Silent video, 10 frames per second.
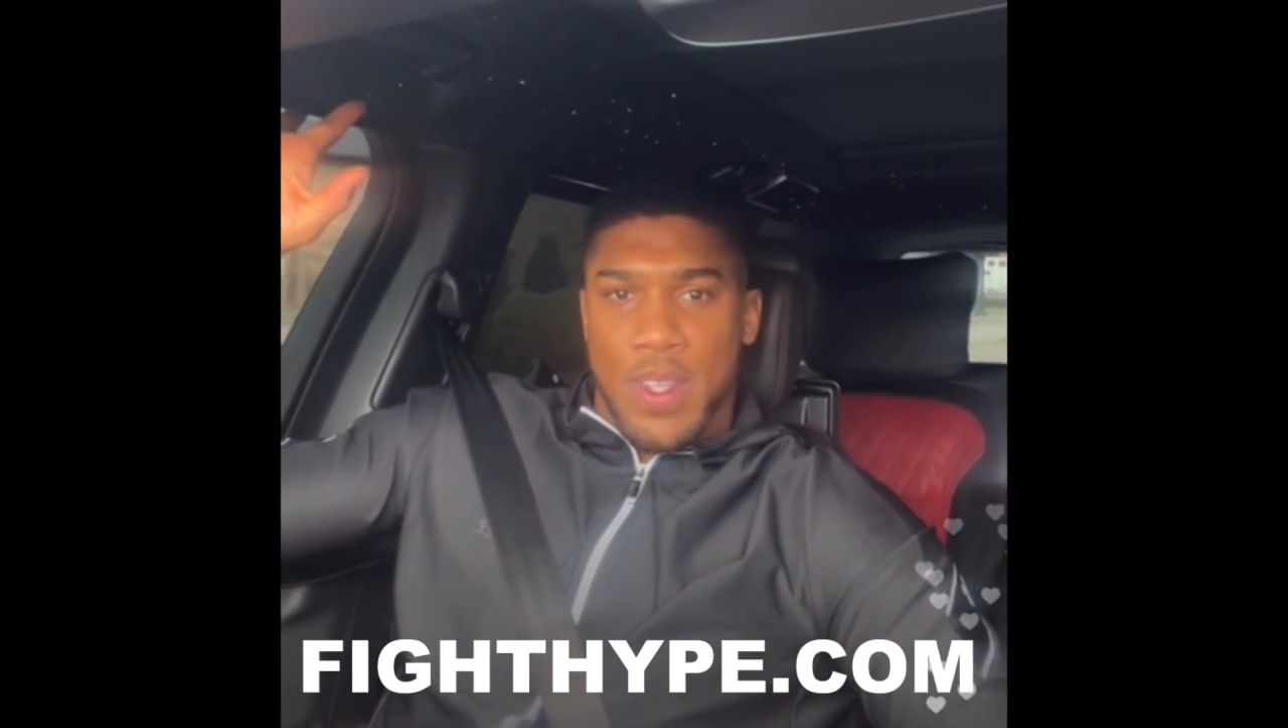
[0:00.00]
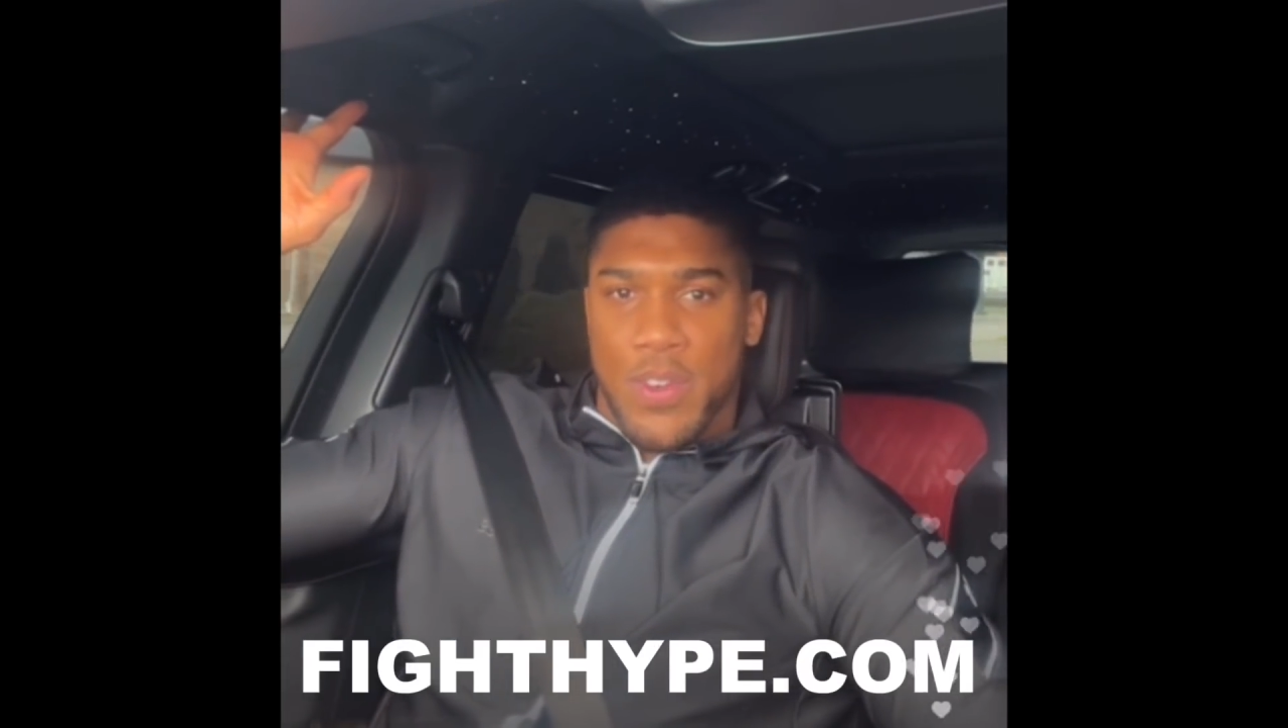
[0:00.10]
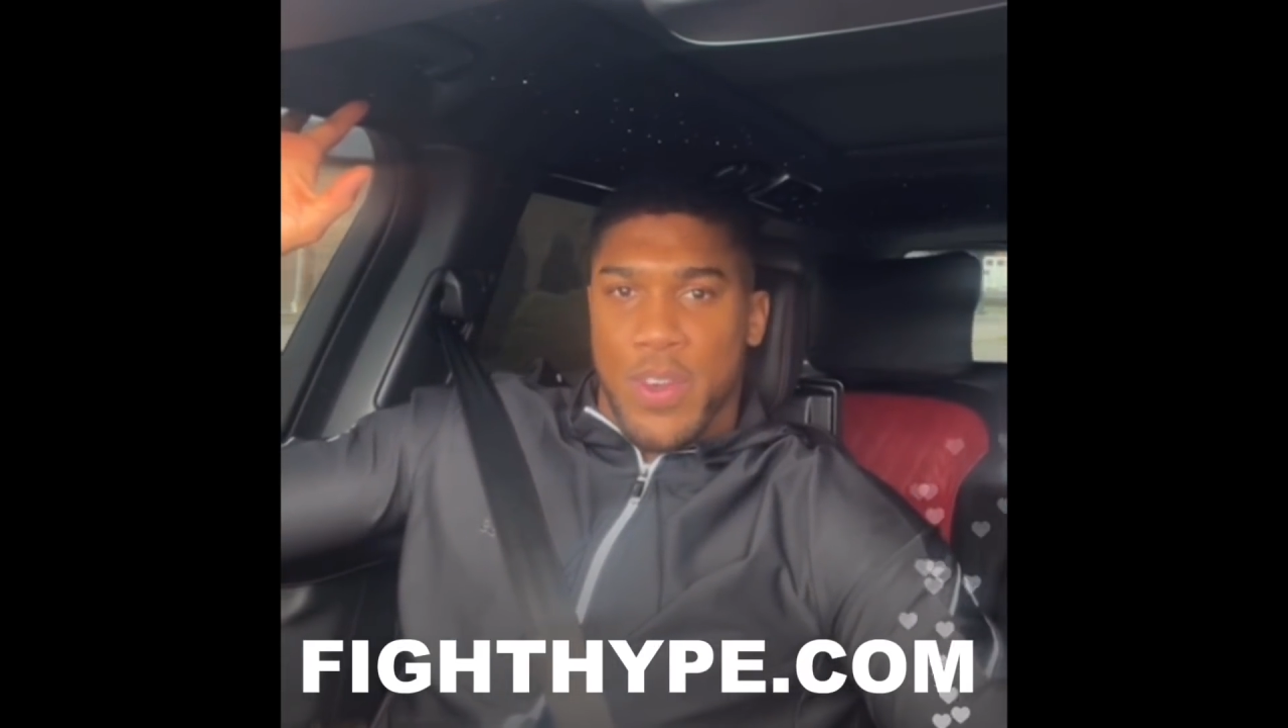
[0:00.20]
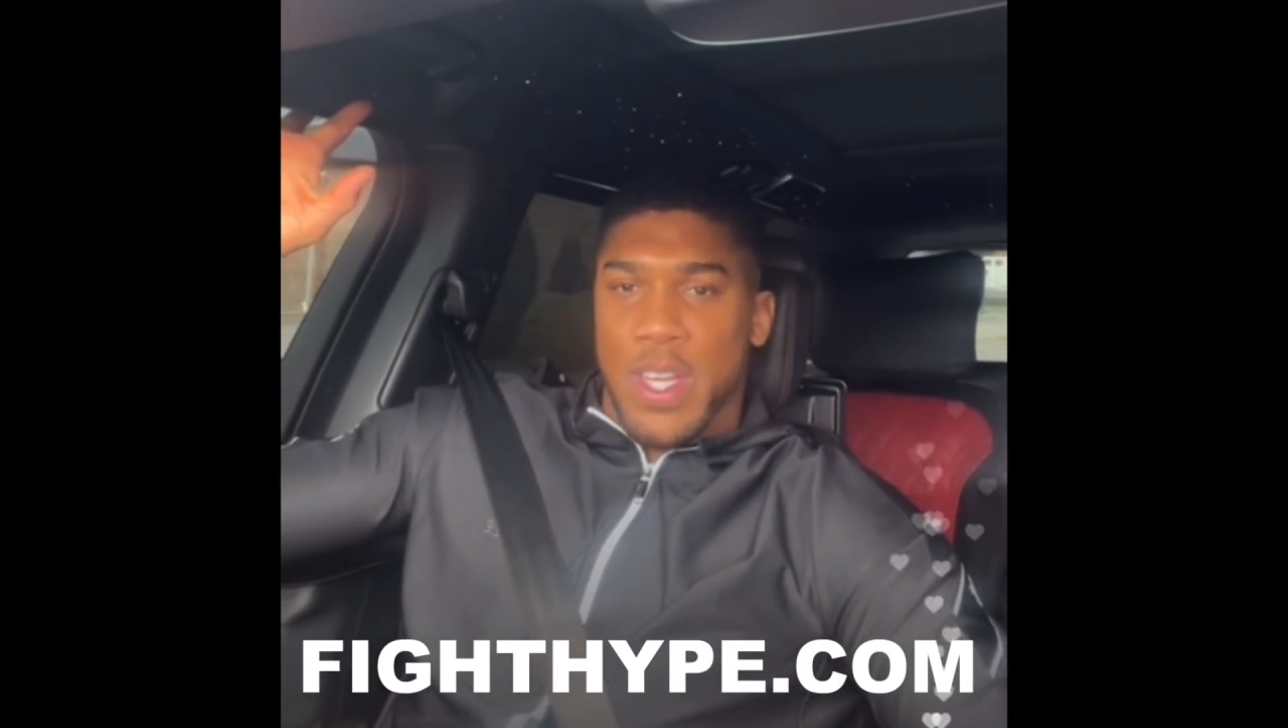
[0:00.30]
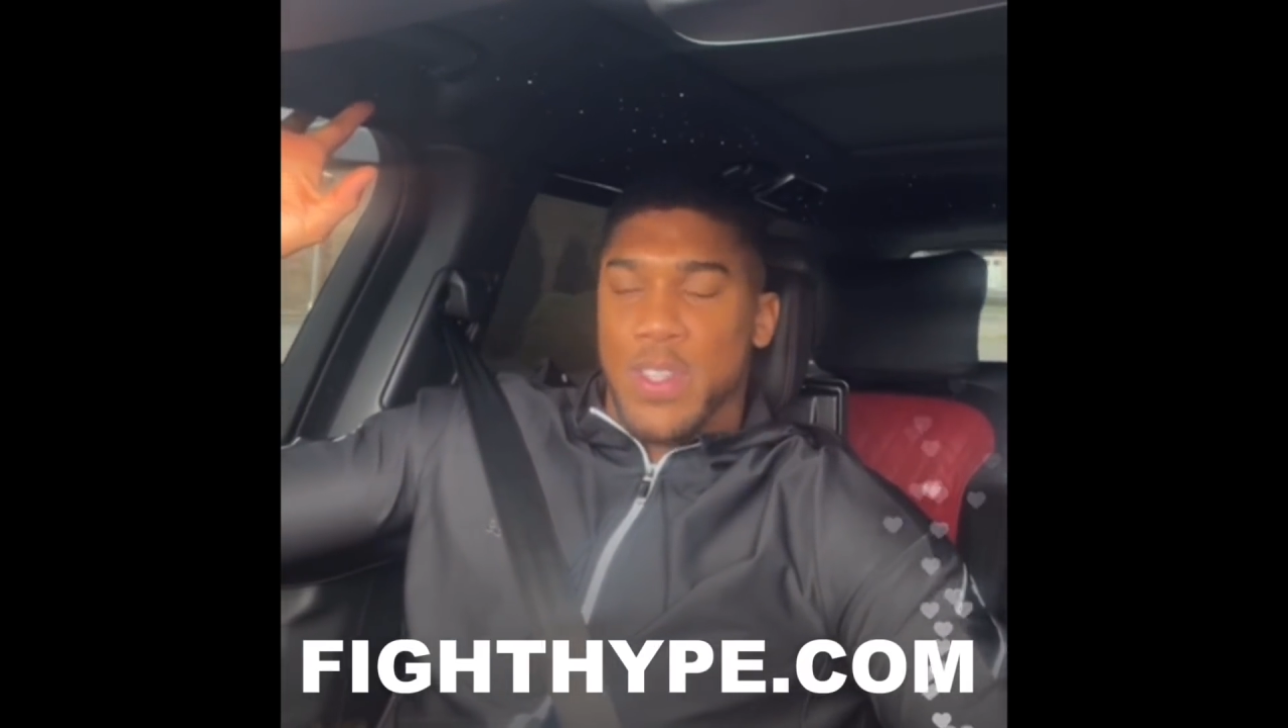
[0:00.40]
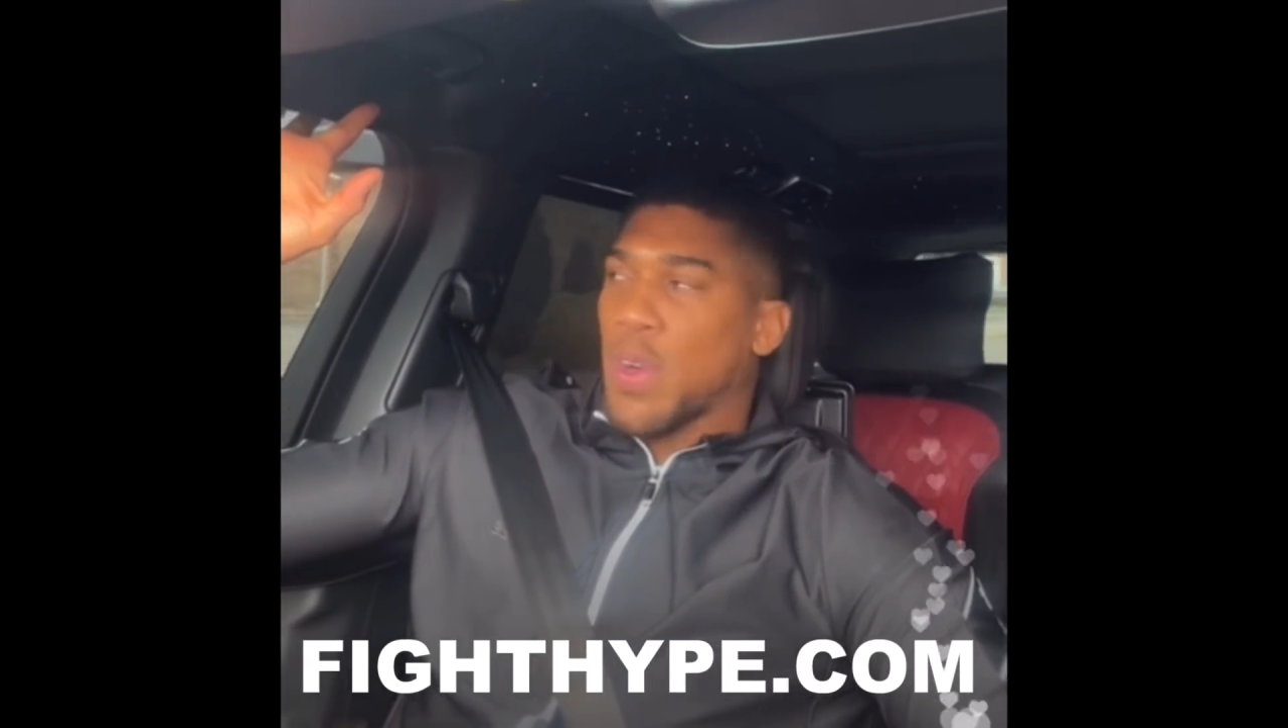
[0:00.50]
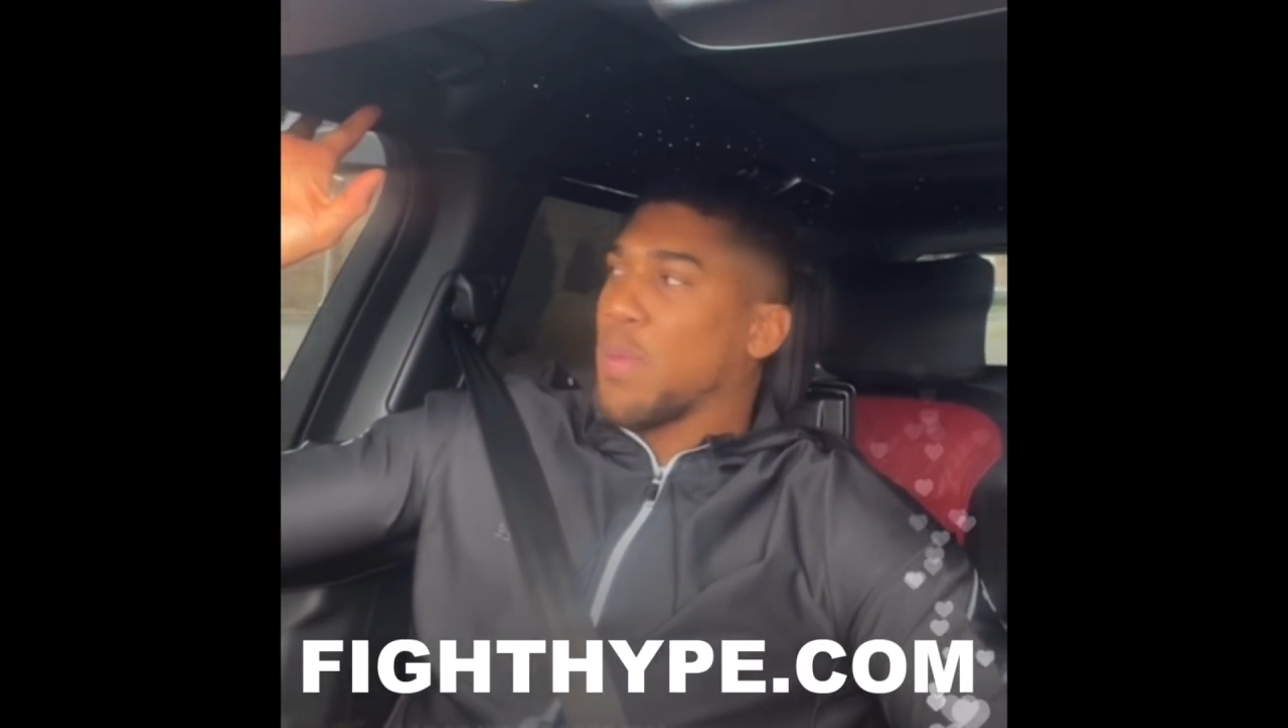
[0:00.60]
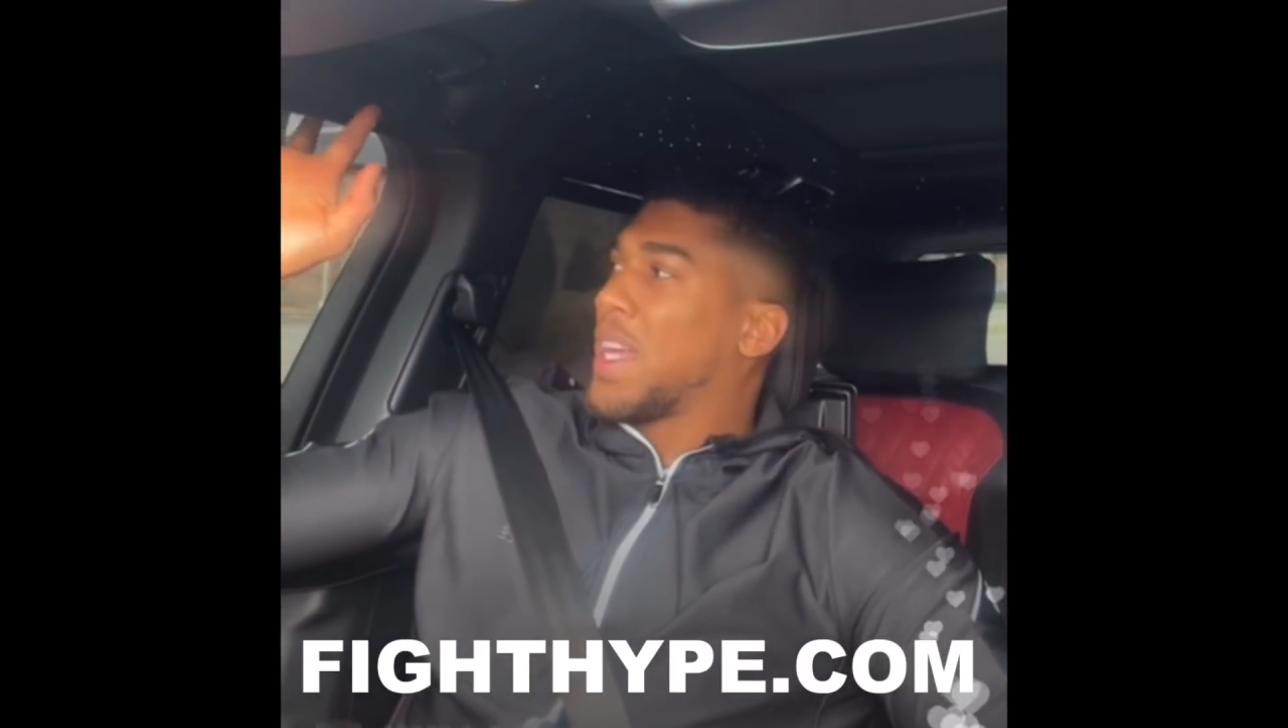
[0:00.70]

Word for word: Greetings from